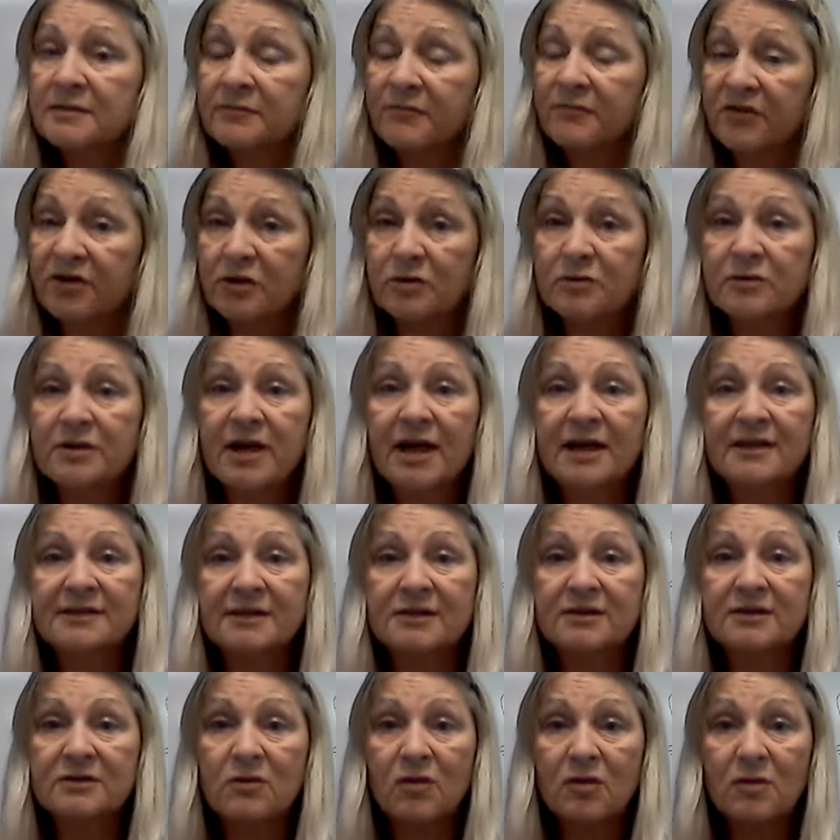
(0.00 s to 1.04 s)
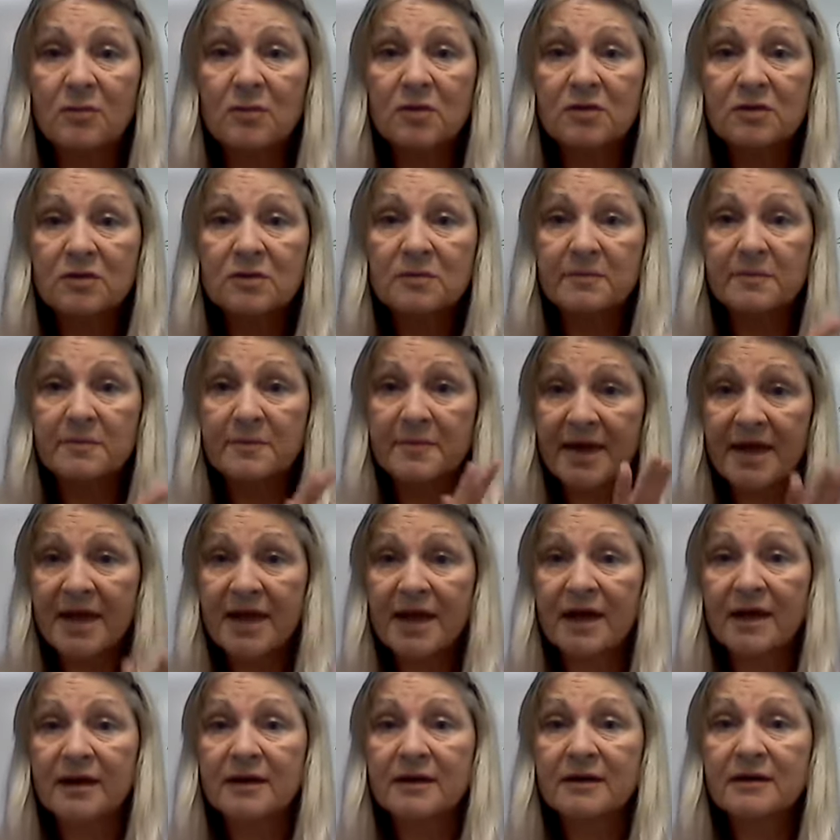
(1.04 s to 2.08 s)
viewed as a normal
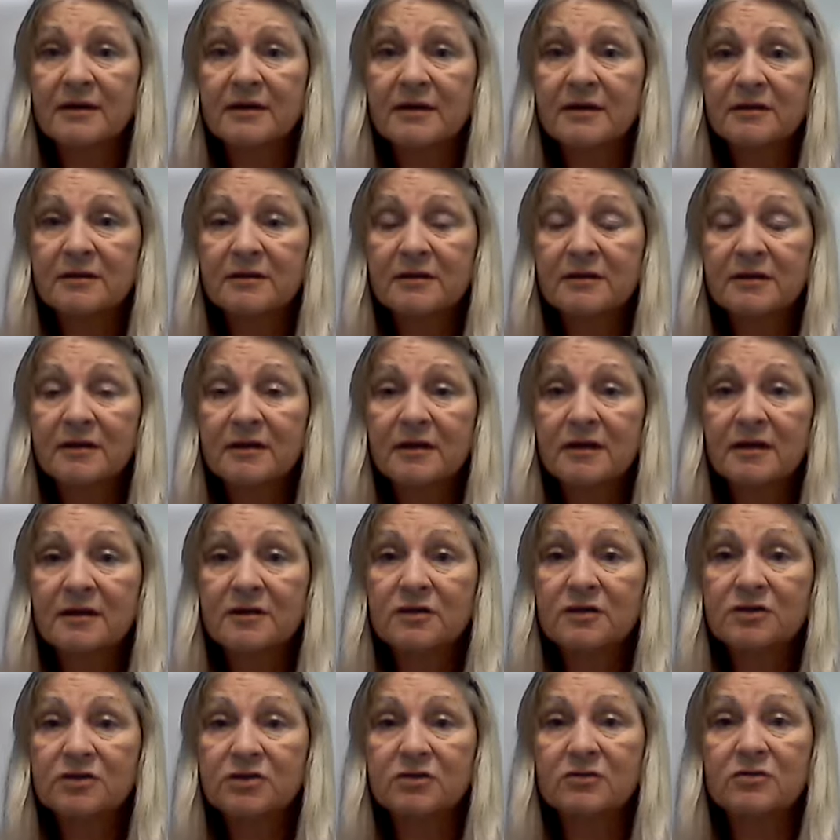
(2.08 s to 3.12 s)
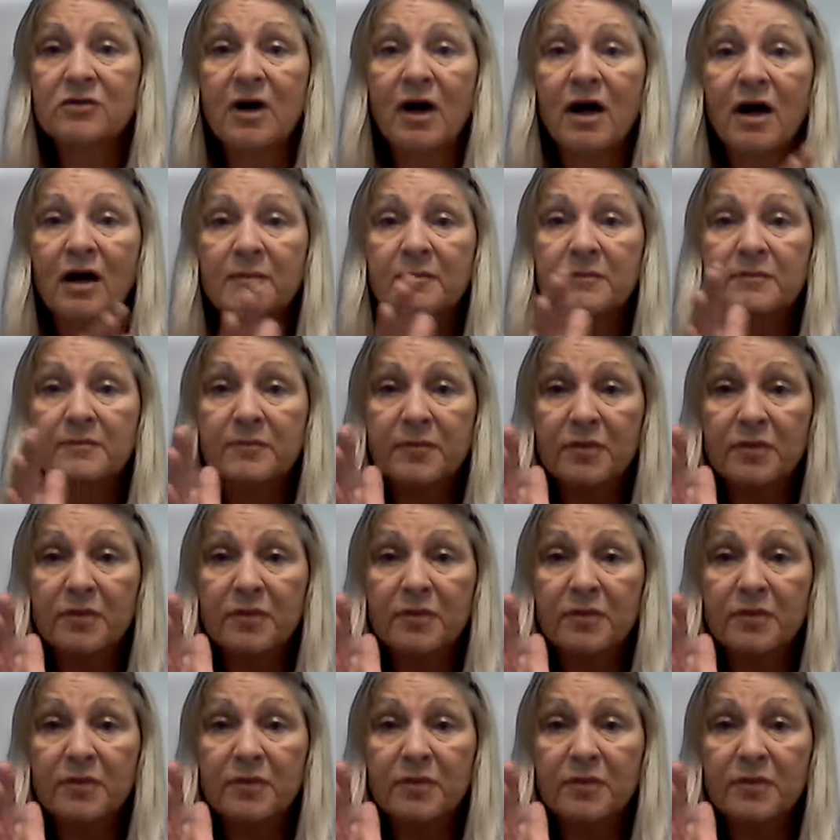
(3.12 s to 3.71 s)
man to um,